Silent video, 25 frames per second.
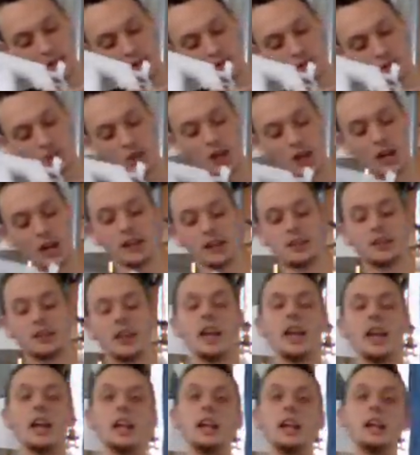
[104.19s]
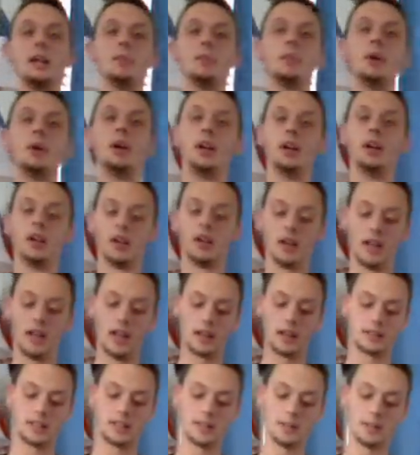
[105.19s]
trying to aim
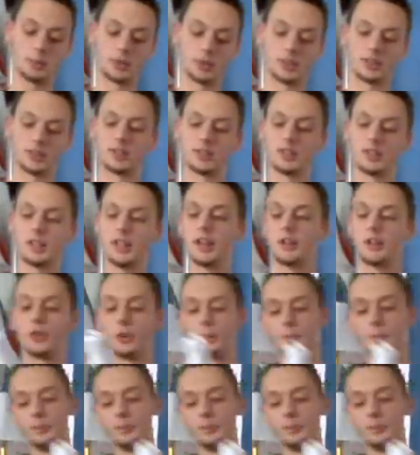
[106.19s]
and keep it together.